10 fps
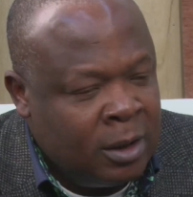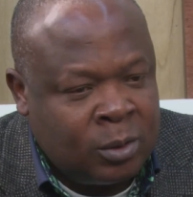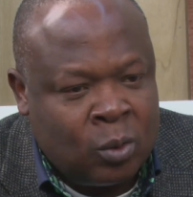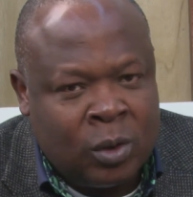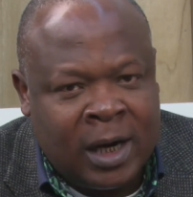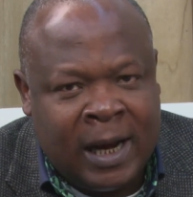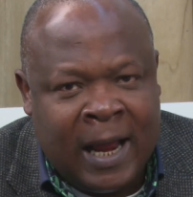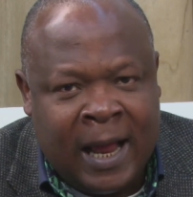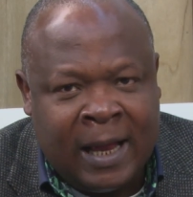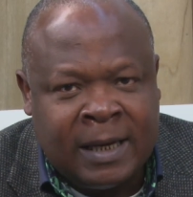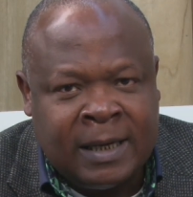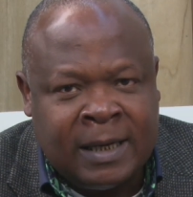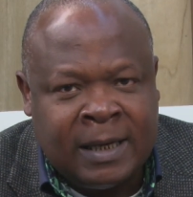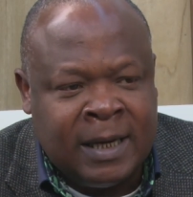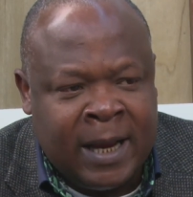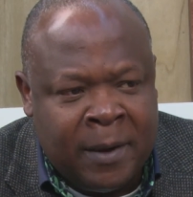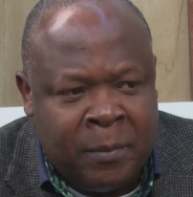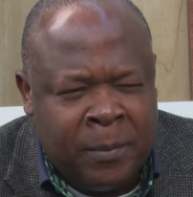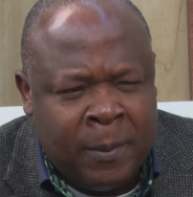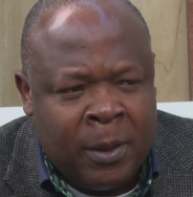to clear his name
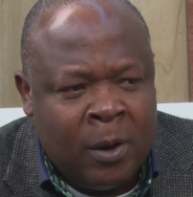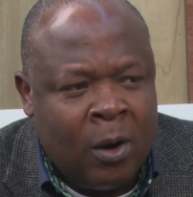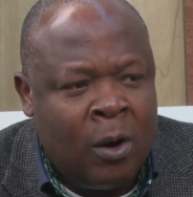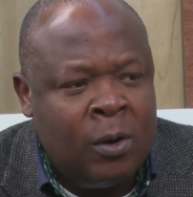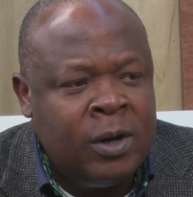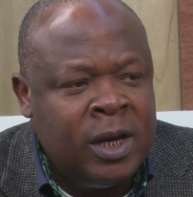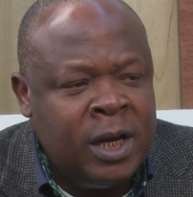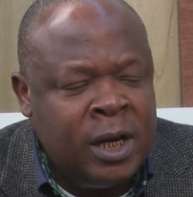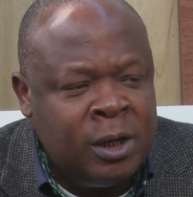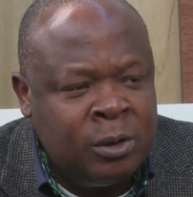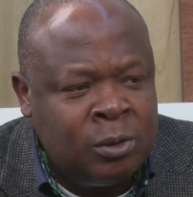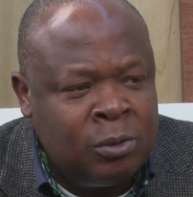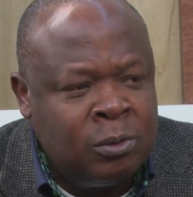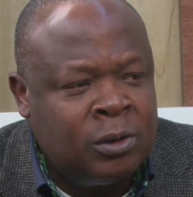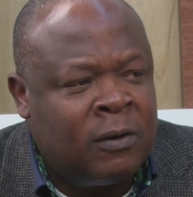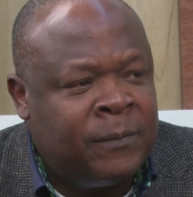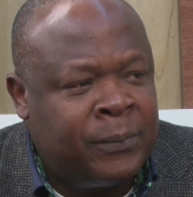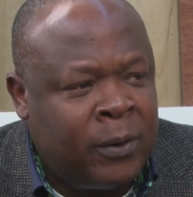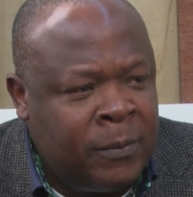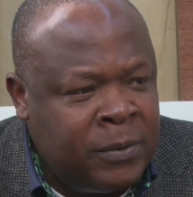on issues of
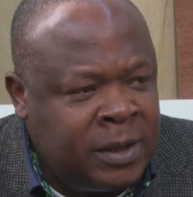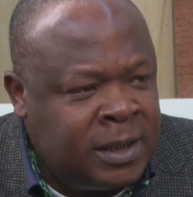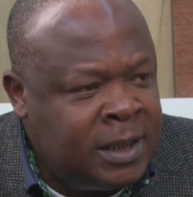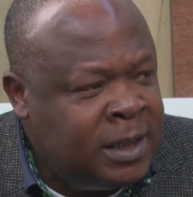probity